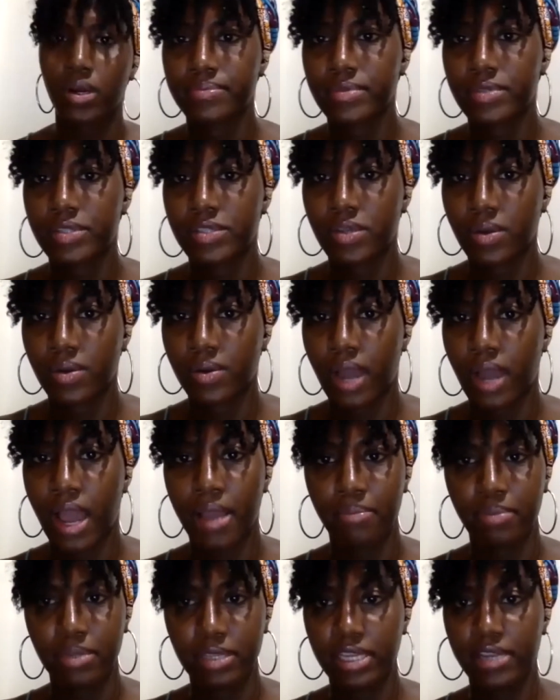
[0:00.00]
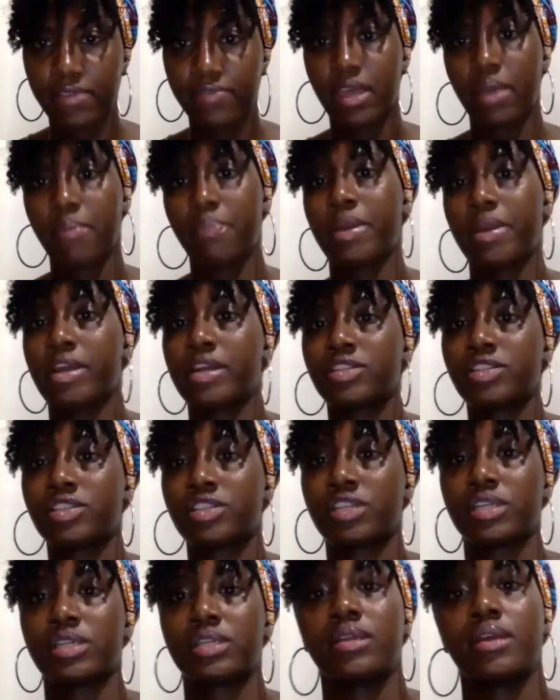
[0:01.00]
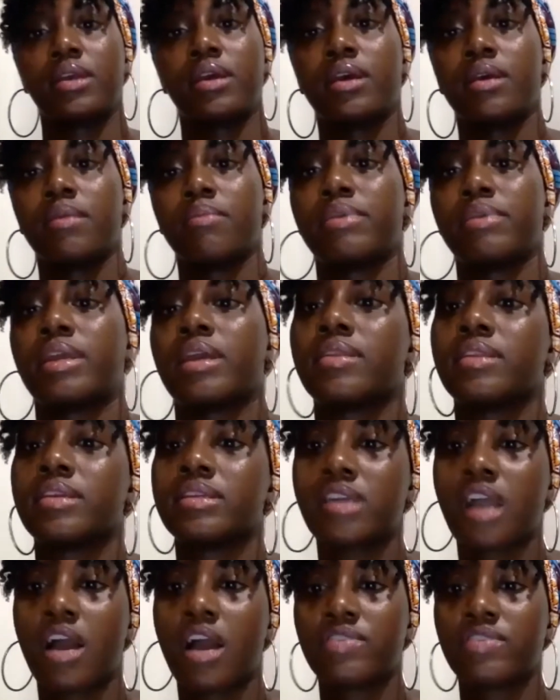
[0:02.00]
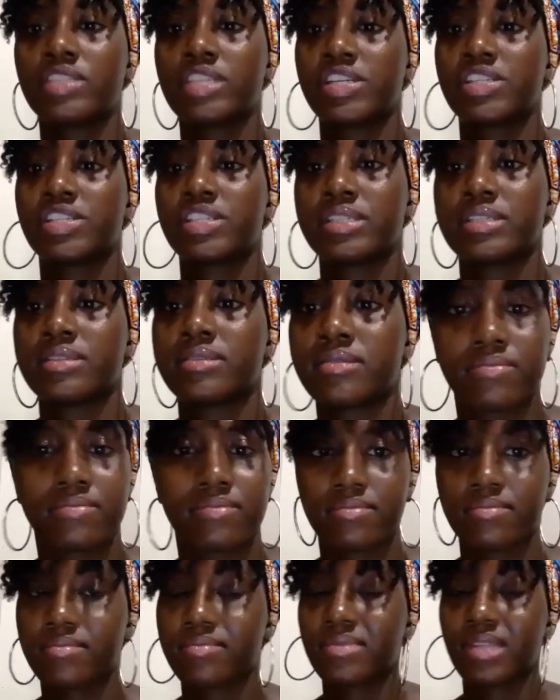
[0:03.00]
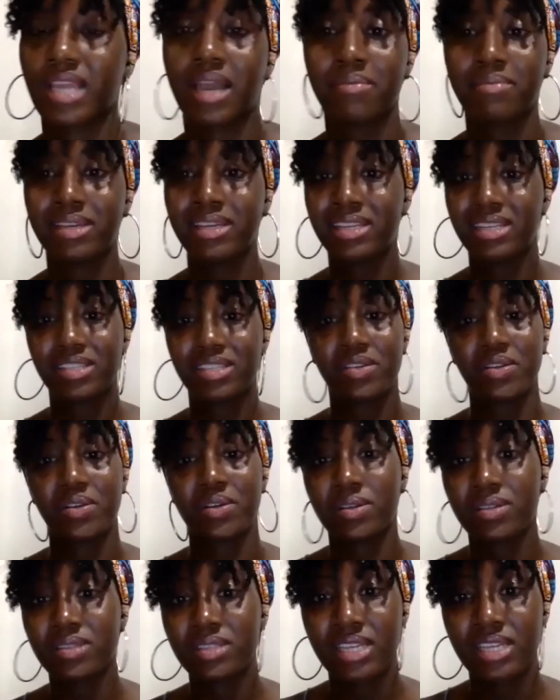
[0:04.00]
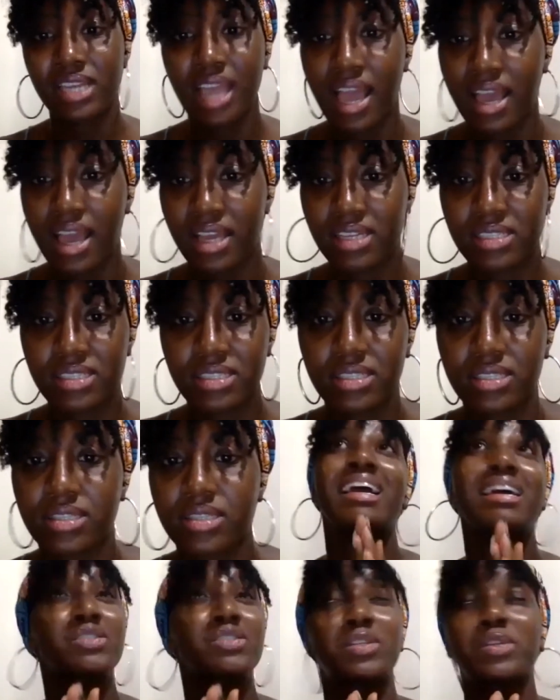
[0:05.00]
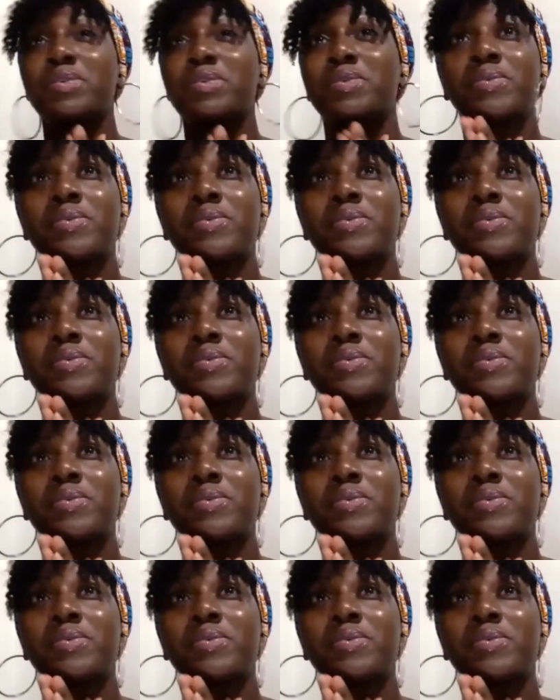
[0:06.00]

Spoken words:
So I believe that parents should begin these conversations, as early as 2.